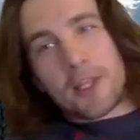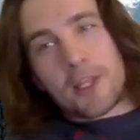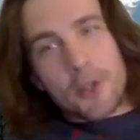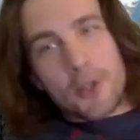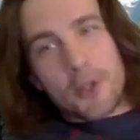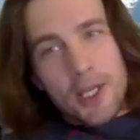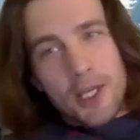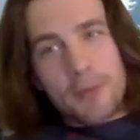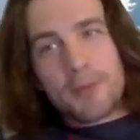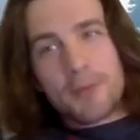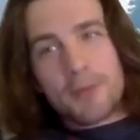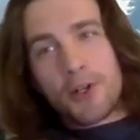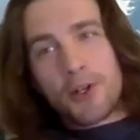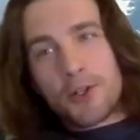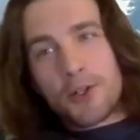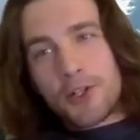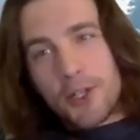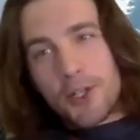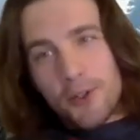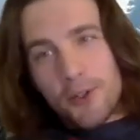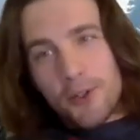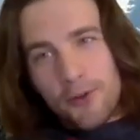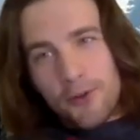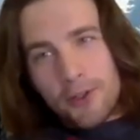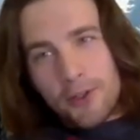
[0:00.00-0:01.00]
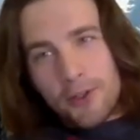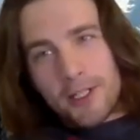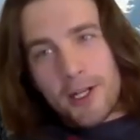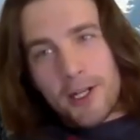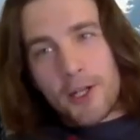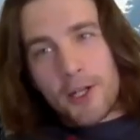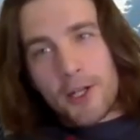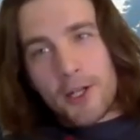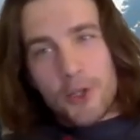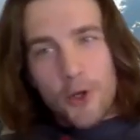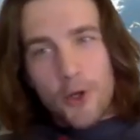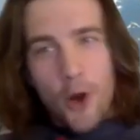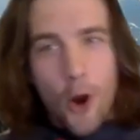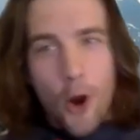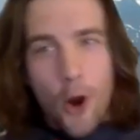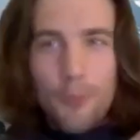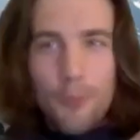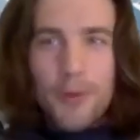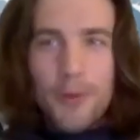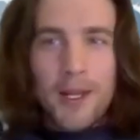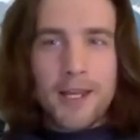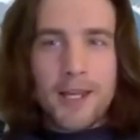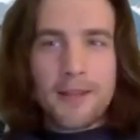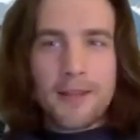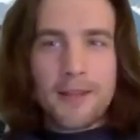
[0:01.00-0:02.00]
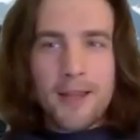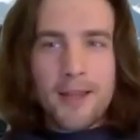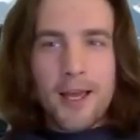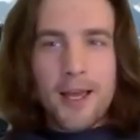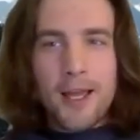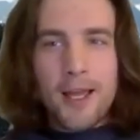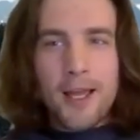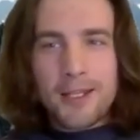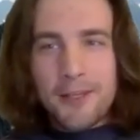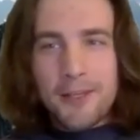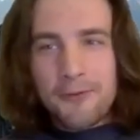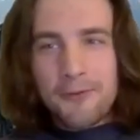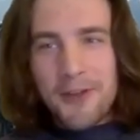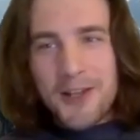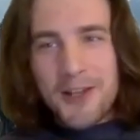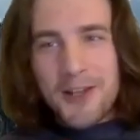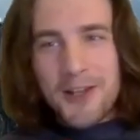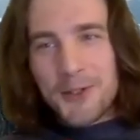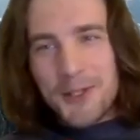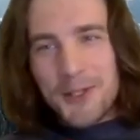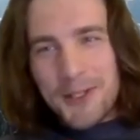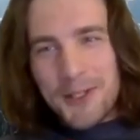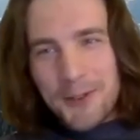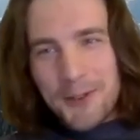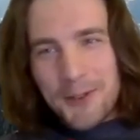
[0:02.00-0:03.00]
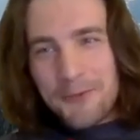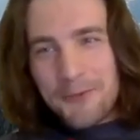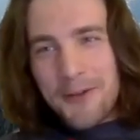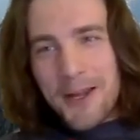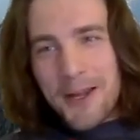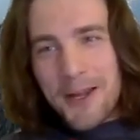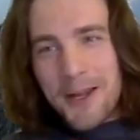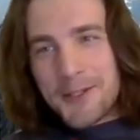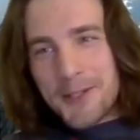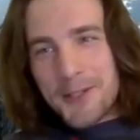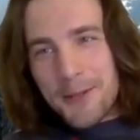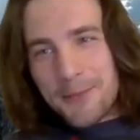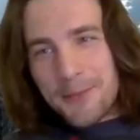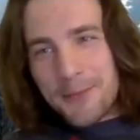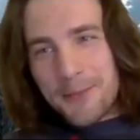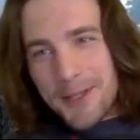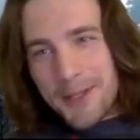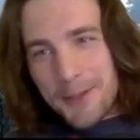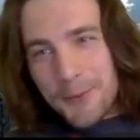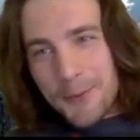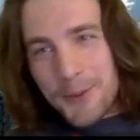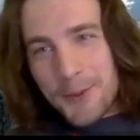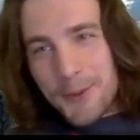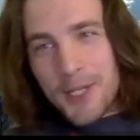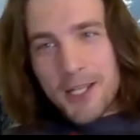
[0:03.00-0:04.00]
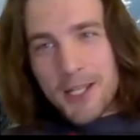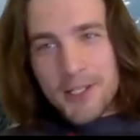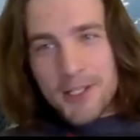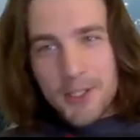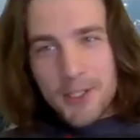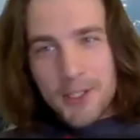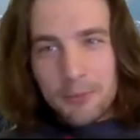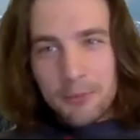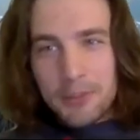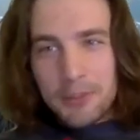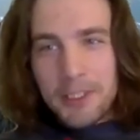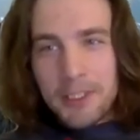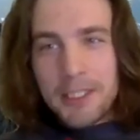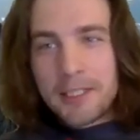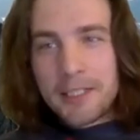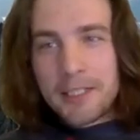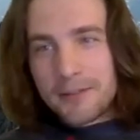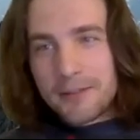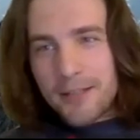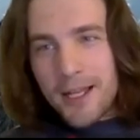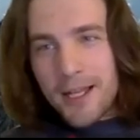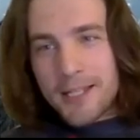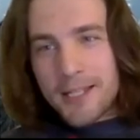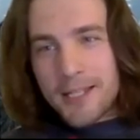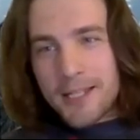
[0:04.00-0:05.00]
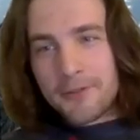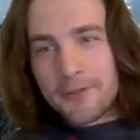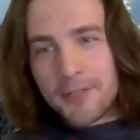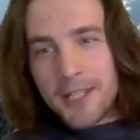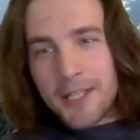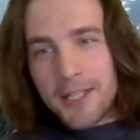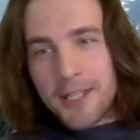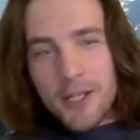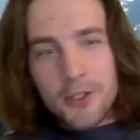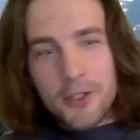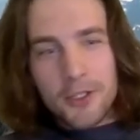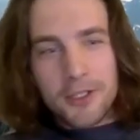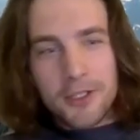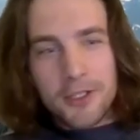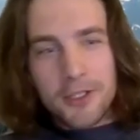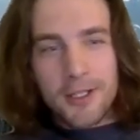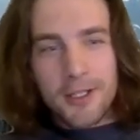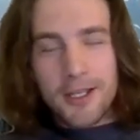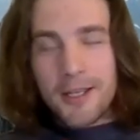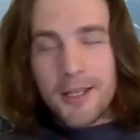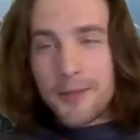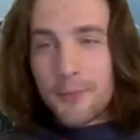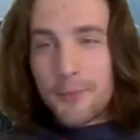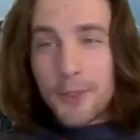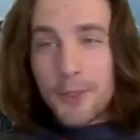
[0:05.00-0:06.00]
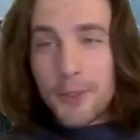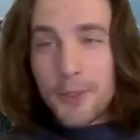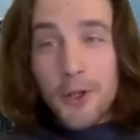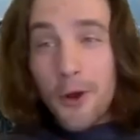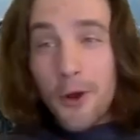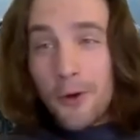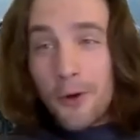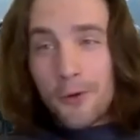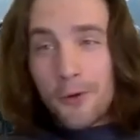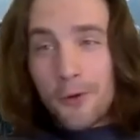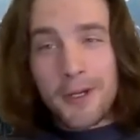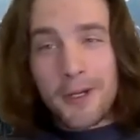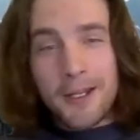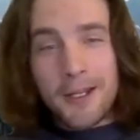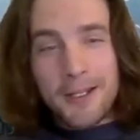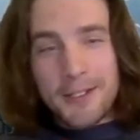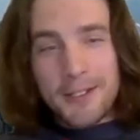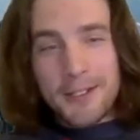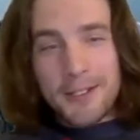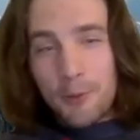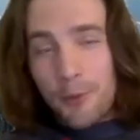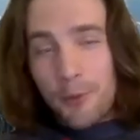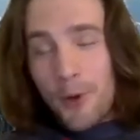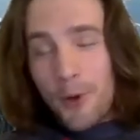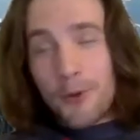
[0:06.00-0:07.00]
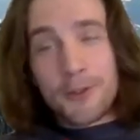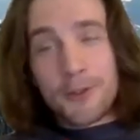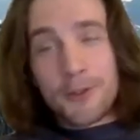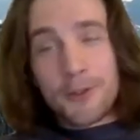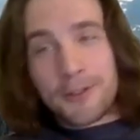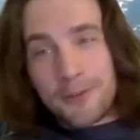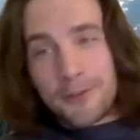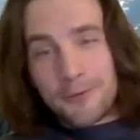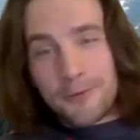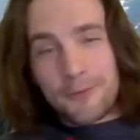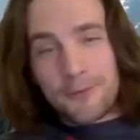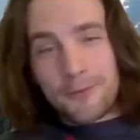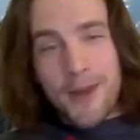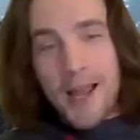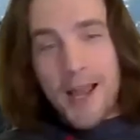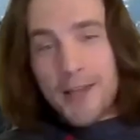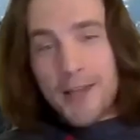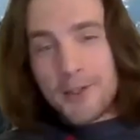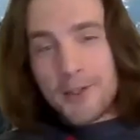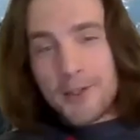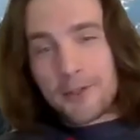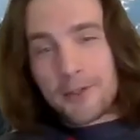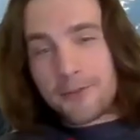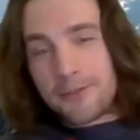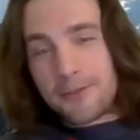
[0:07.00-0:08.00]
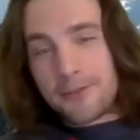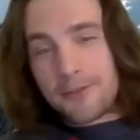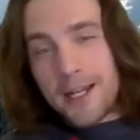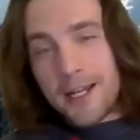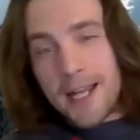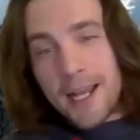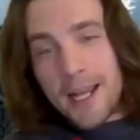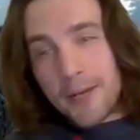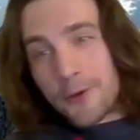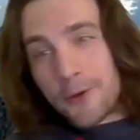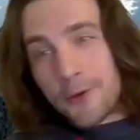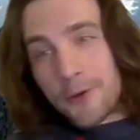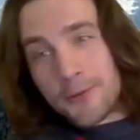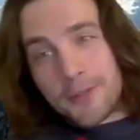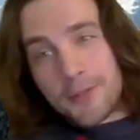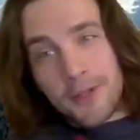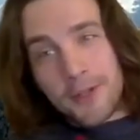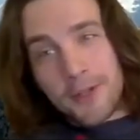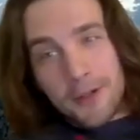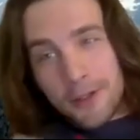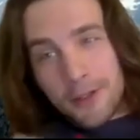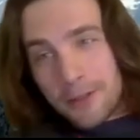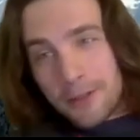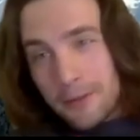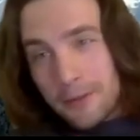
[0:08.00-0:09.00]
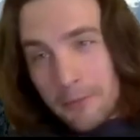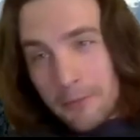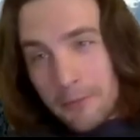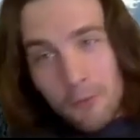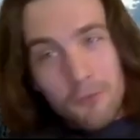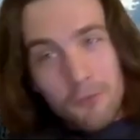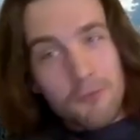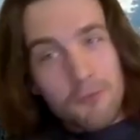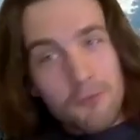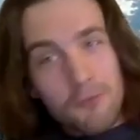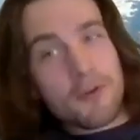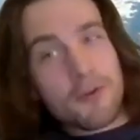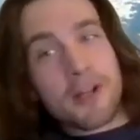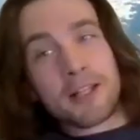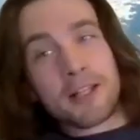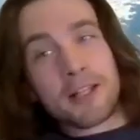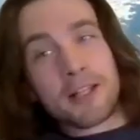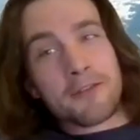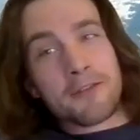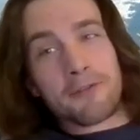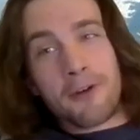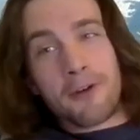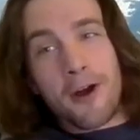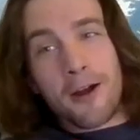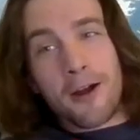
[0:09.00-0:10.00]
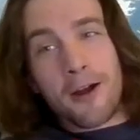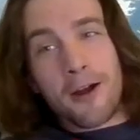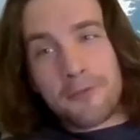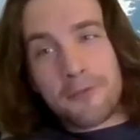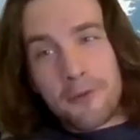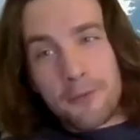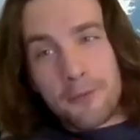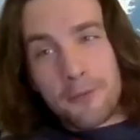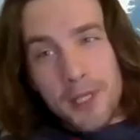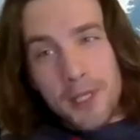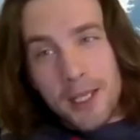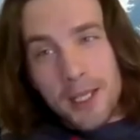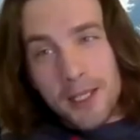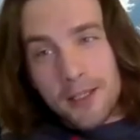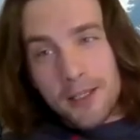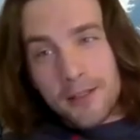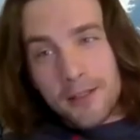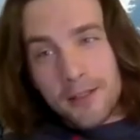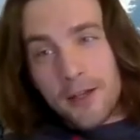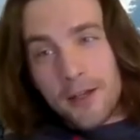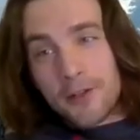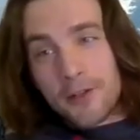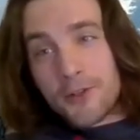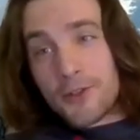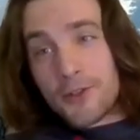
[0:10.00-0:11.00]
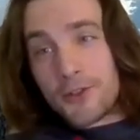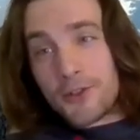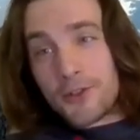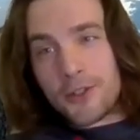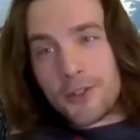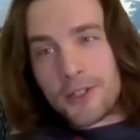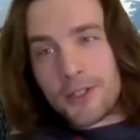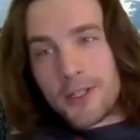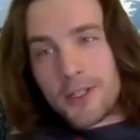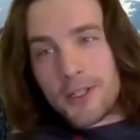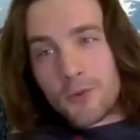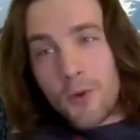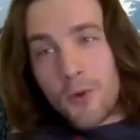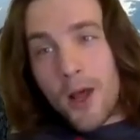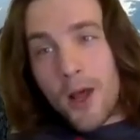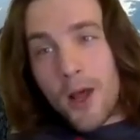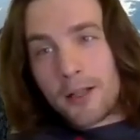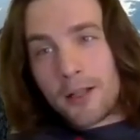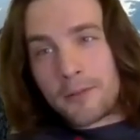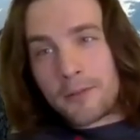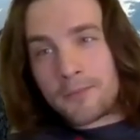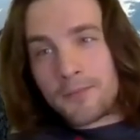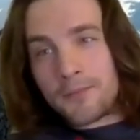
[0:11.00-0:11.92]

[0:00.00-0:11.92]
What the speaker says: keep searching through the literature hoping that eventually you'll find something which has a complete classification. But no, nilpotent rational finite groups are really far from being understood as well.